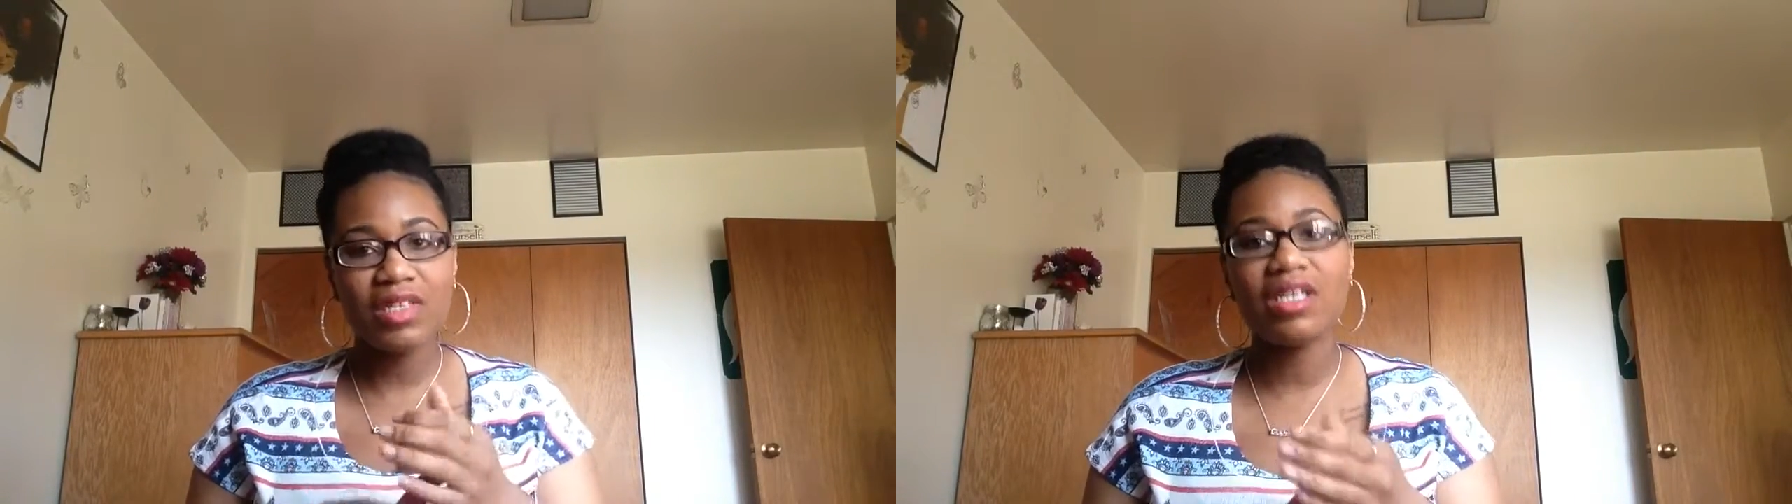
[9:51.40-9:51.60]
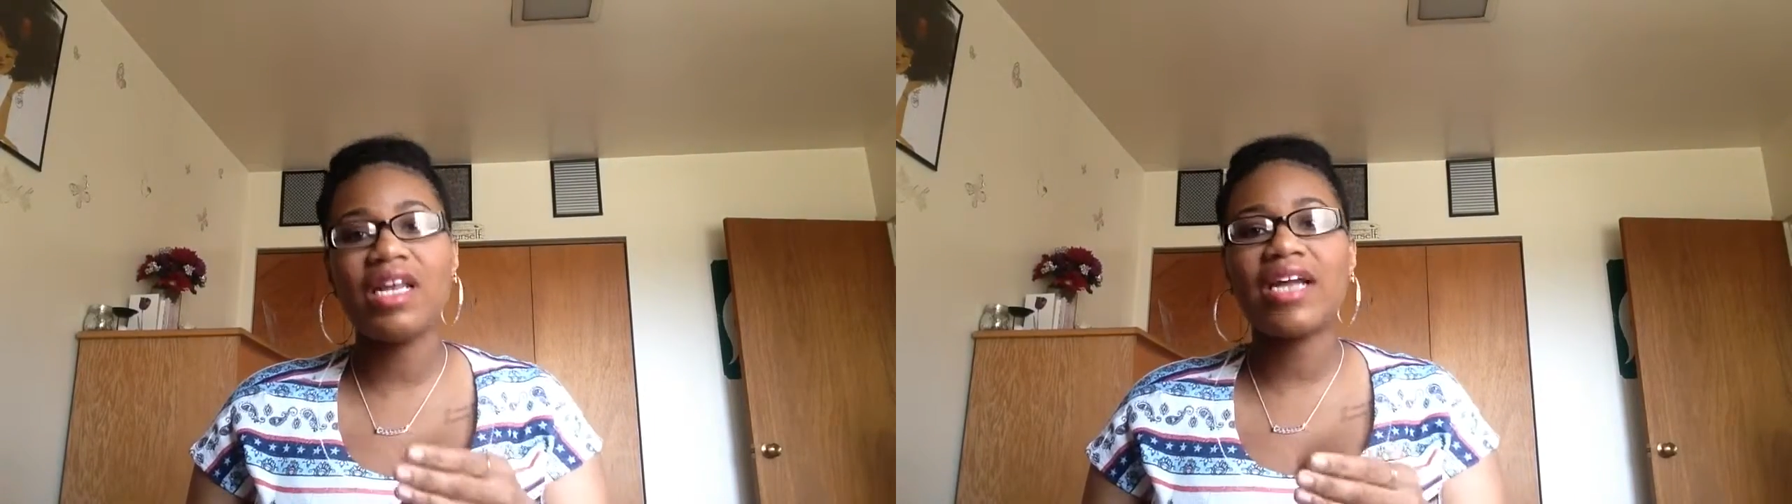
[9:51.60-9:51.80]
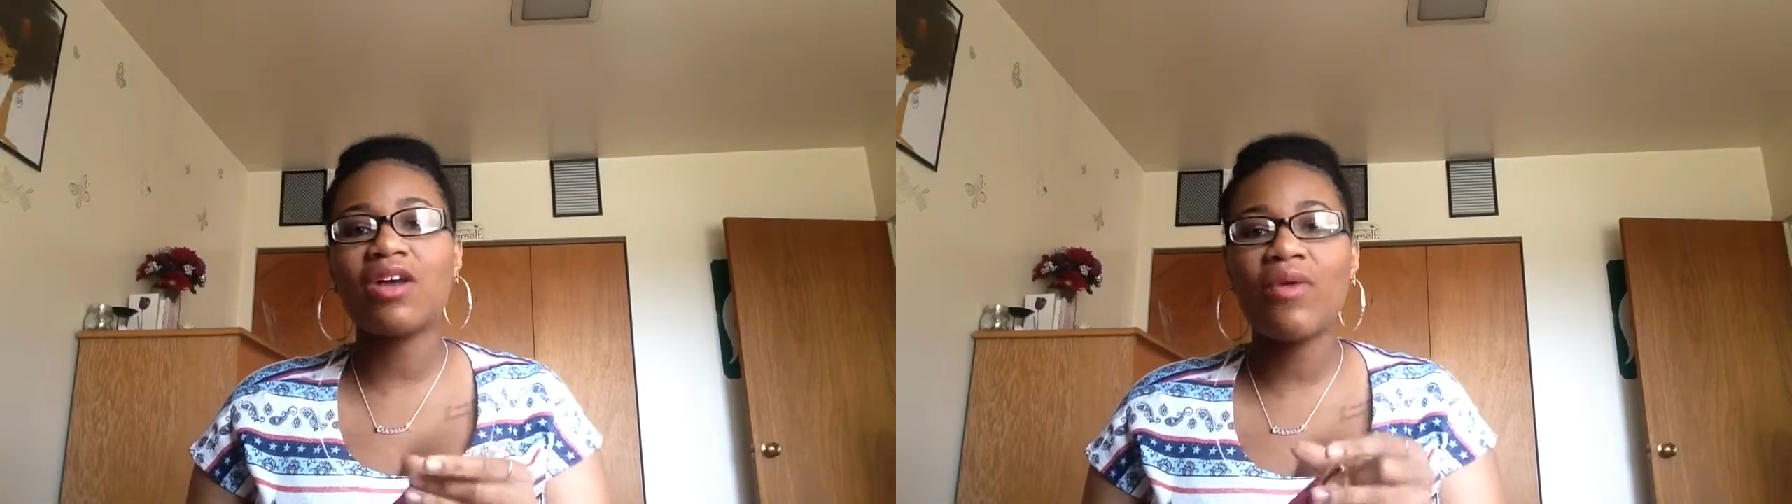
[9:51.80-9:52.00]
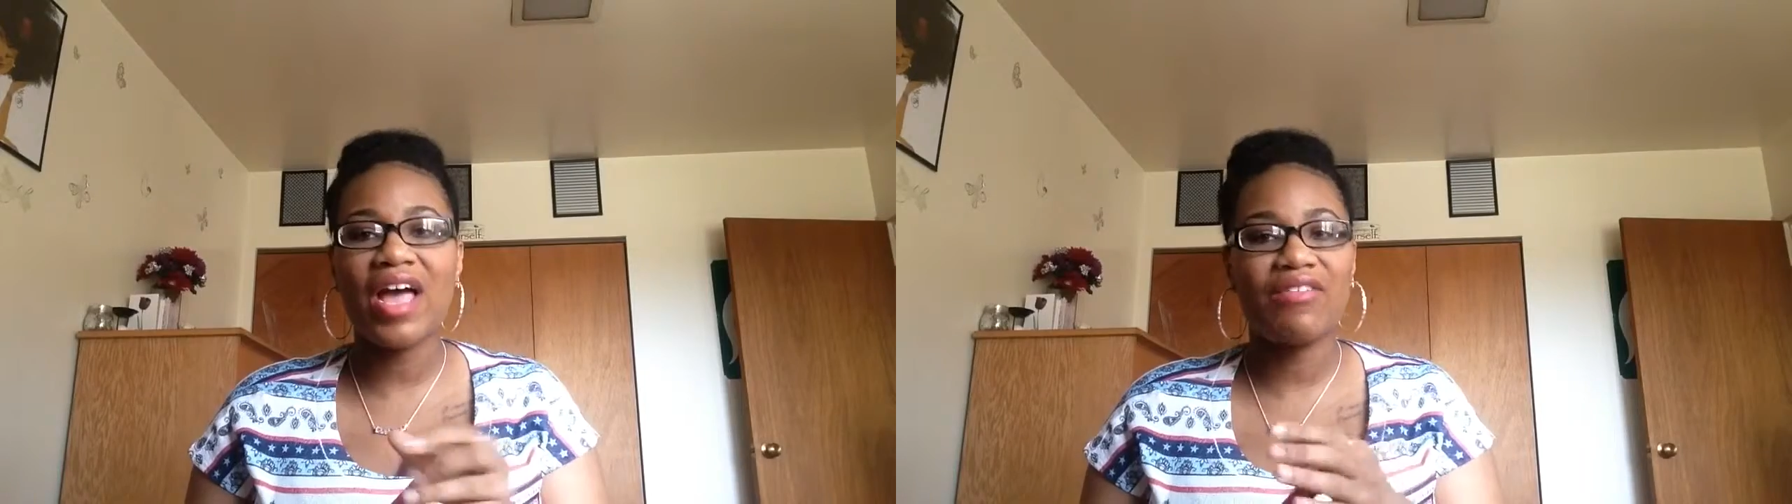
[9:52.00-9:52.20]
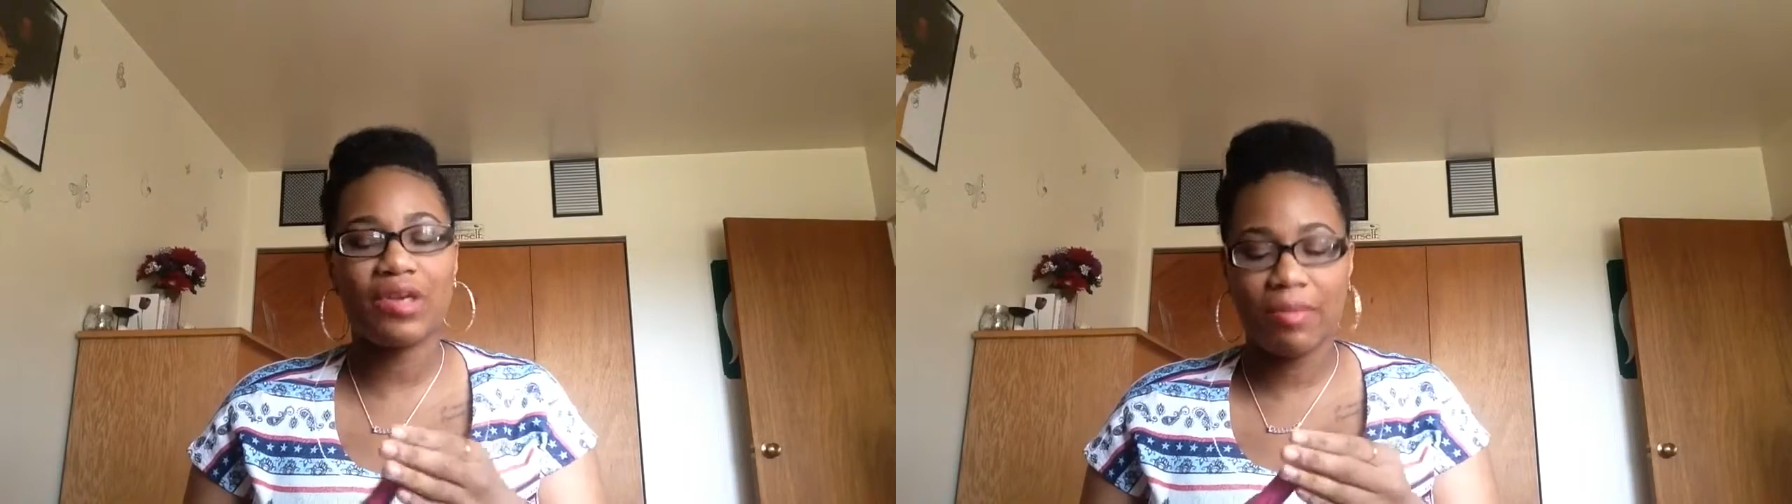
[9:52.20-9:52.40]
And I don't
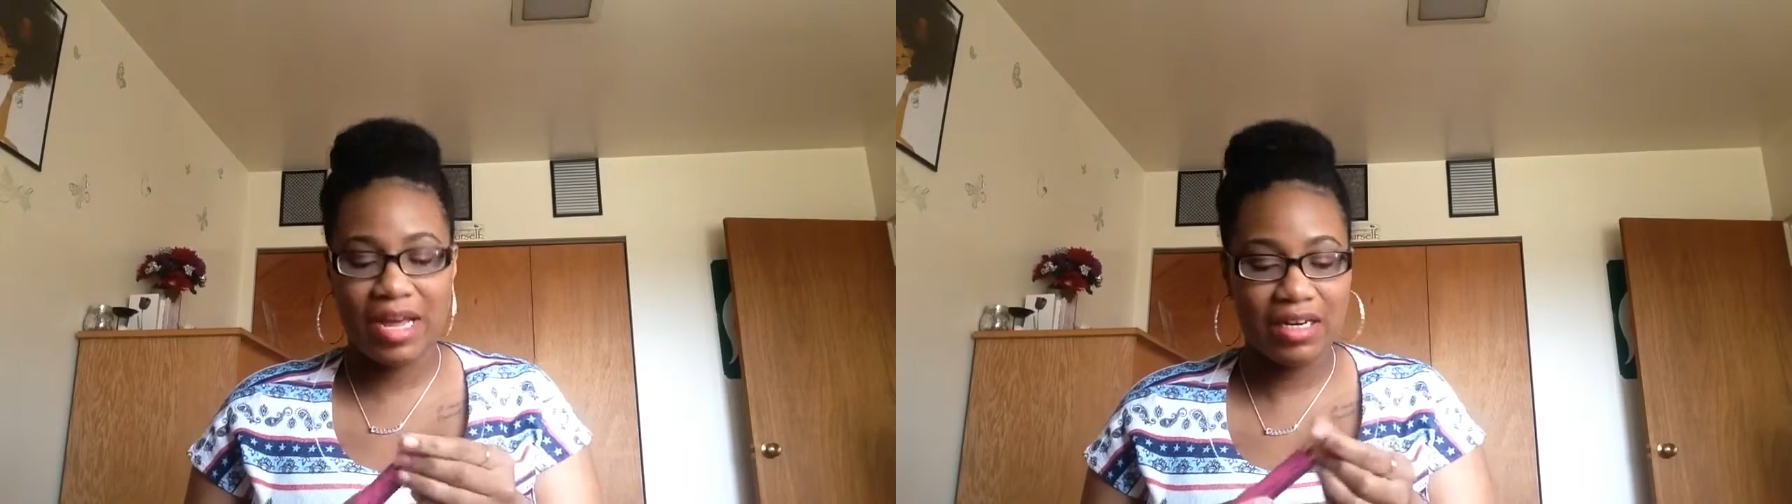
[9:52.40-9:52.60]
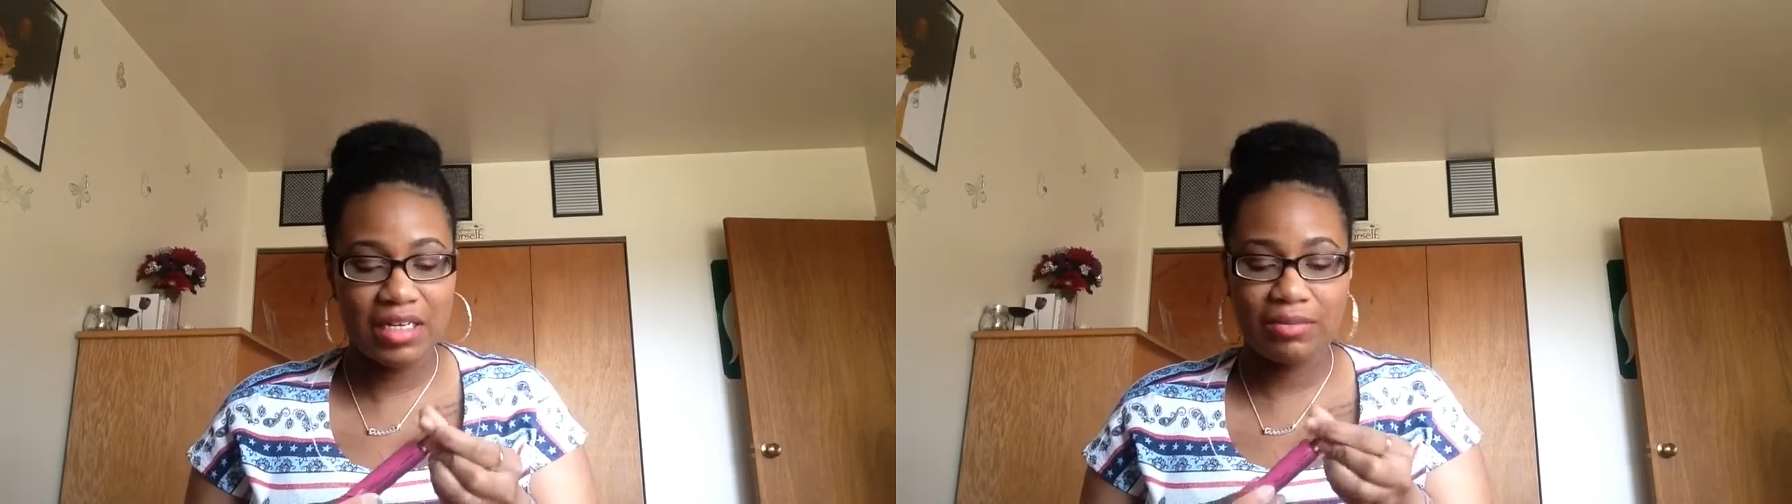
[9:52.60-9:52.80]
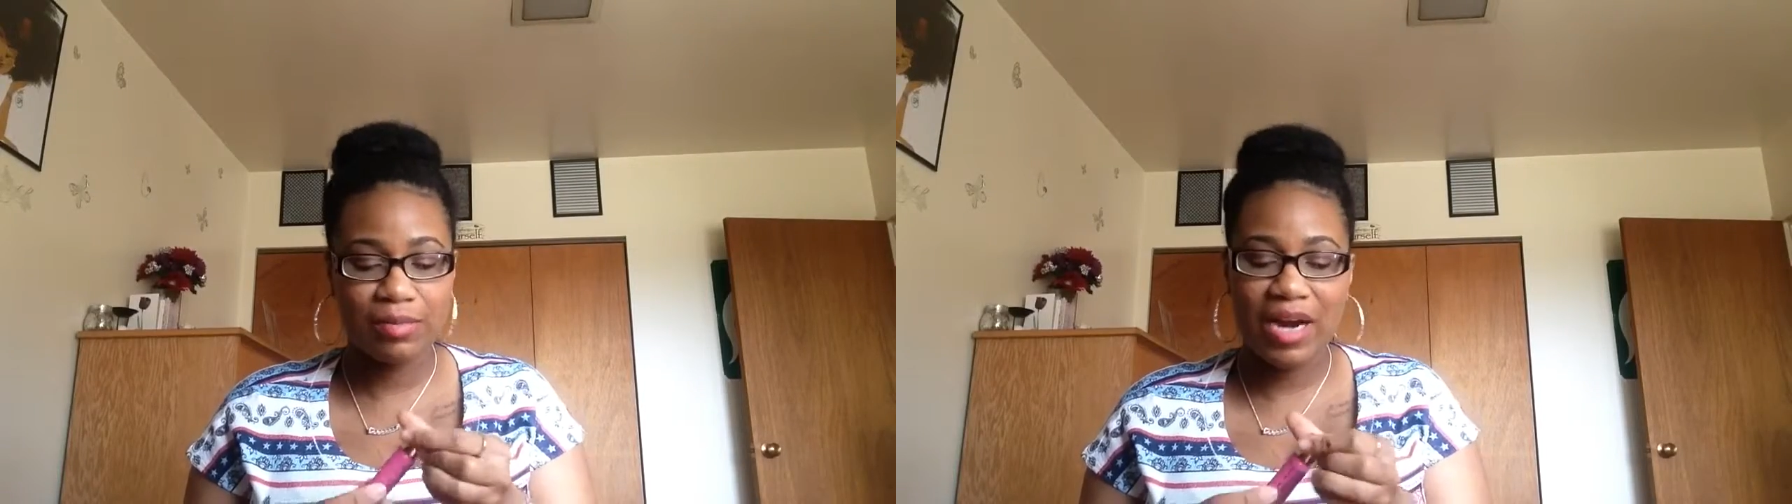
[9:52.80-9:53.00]
have it on my lips,